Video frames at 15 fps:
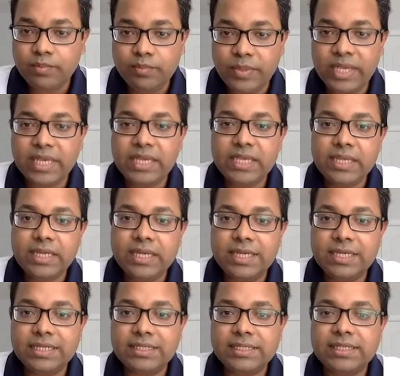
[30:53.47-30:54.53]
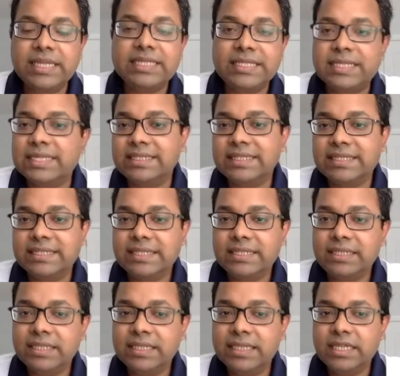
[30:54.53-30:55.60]
be a teaching
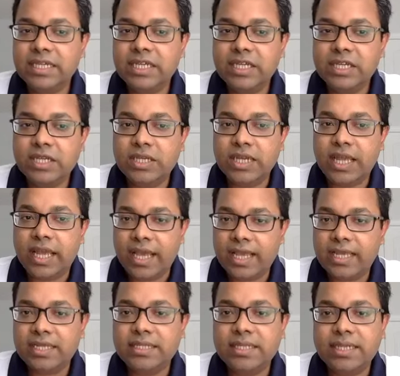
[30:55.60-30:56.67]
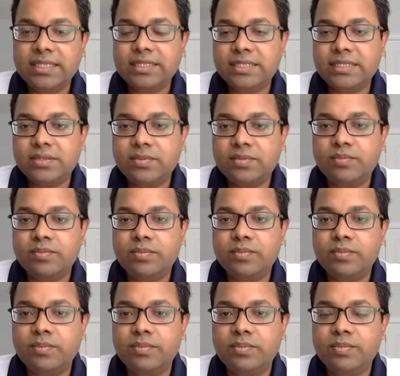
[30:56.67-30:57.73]
assistant, and it's
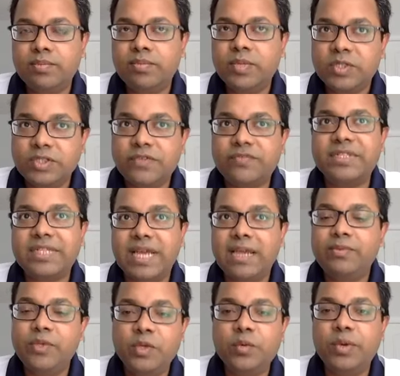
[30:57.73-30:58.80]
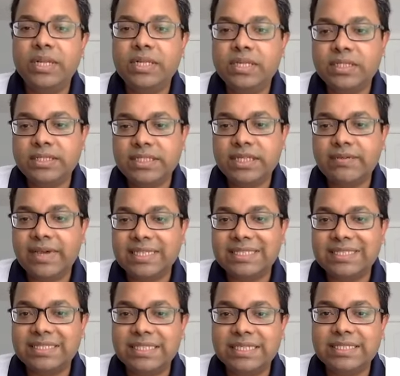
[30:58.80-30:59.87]
most of the time you will serve as
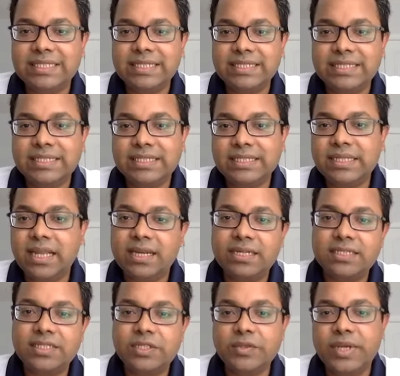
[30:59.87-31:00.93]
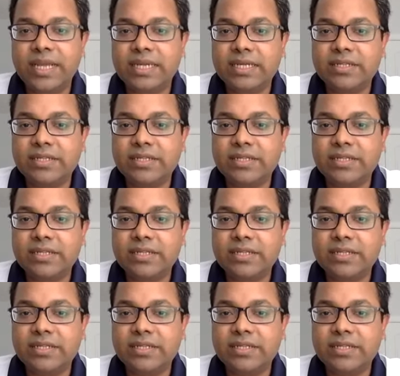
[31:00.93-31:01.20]
a teaching assistant unless you get